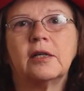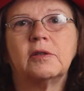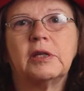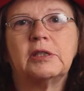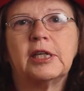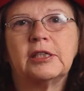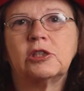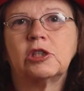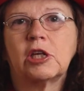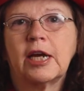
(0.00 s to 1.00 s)
it takes
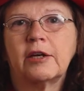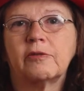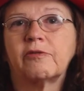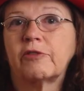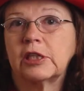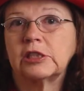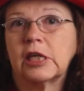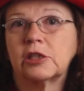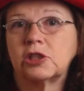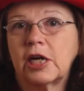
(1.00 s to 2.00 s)
into account things
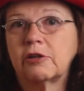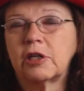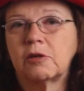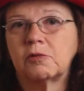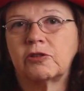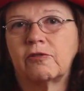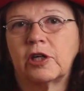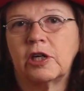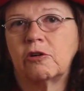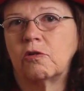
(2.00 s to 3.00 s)
like childcare, which
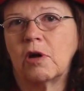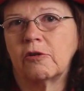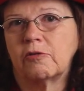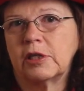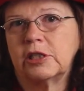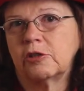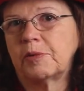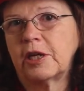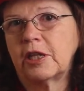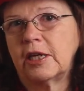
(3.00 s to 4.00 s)
vary a great deal
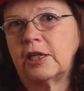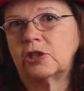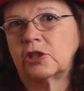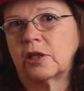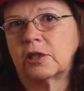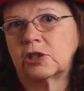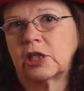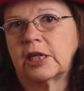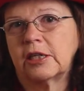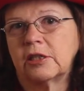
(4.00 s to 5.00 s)
by the age of the
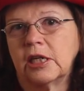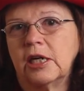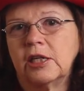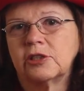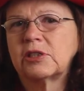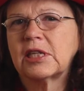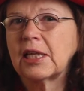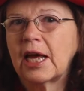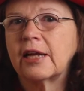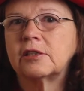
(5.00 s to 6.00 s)
child. So there's a
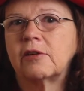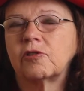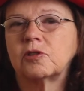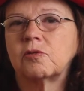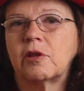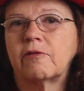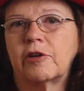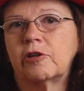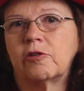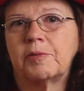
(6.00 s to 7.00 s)
lot of difference with the
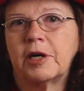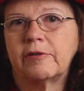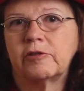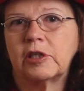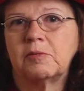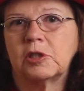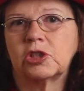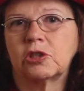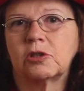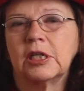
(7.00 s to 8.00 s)
federal poverty
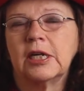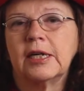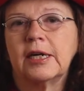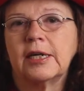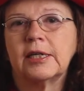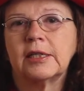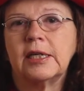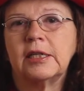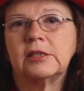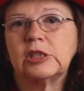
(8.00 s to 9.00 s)
measure.
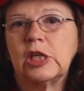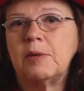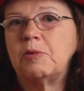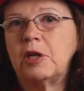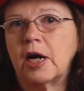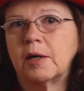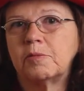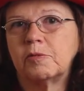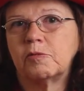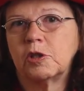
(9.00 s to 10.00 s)
It's keeping up
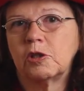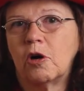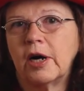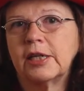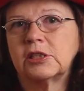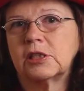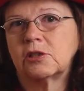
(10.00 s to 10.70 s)
with costs as